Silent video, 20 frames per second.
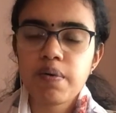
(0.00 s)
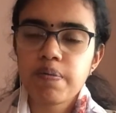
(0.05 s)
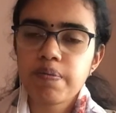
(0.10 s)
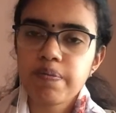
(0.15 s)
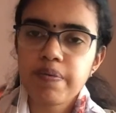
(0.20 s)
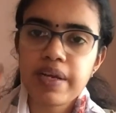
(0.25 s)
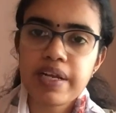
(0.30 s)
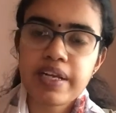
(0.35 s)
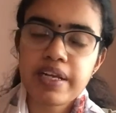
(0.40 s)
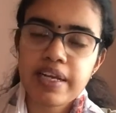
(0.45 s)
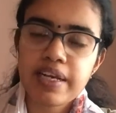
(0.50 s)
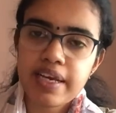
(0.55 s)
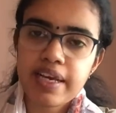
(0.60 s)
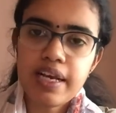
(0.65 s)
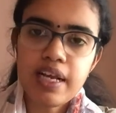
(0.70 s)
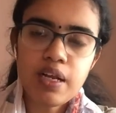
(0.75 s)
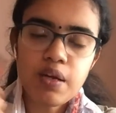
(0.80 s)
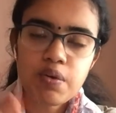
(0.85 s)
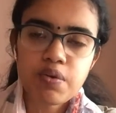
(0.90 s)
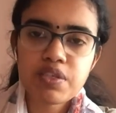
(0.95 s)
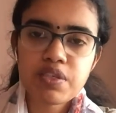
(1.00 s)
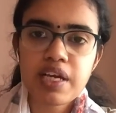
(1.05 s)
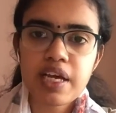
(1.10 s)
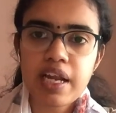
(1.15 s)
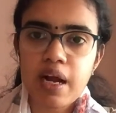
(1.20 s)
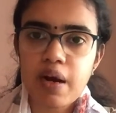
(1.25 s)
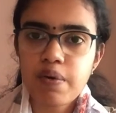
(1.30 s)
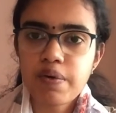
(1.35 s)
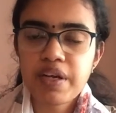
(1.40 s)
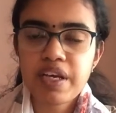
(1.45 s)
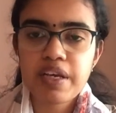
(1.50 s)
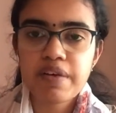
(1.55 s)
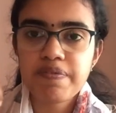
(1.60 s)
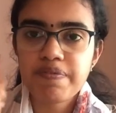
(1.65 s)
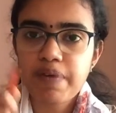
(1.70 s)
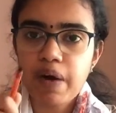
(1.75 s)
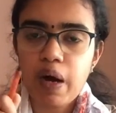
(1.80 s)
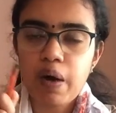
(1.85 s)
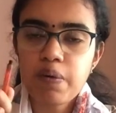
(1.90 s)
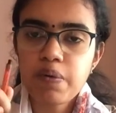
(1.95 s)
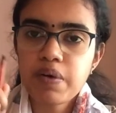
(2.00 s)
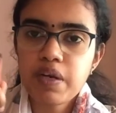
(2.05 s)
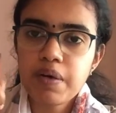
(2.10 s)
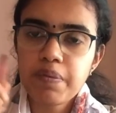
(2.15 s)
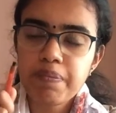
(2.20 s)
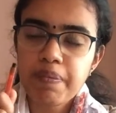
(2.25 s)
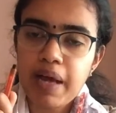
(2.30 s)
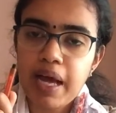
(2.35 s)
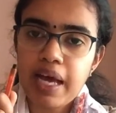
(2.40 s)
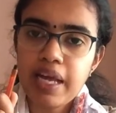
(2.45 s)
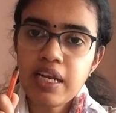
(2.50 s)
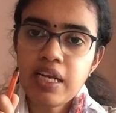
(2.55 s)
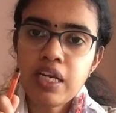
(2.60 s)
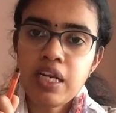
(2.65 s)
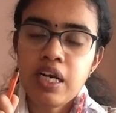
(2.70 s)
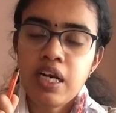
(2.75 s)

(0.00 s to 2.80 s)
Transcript: when he looked around, he found a man